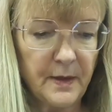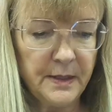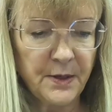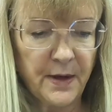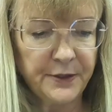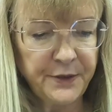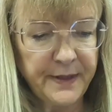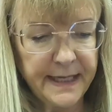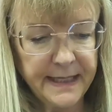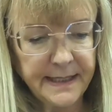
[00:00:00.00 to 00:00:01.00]
So I'll do
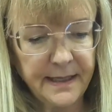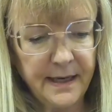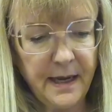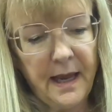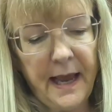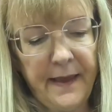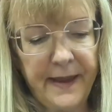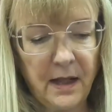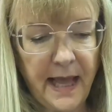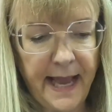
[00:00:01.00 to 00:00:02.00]
this, and
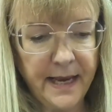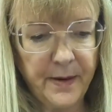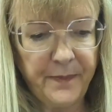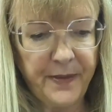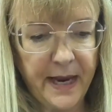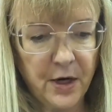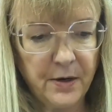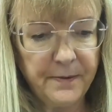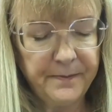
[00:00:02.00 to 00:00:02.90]
then I'll hang them up there.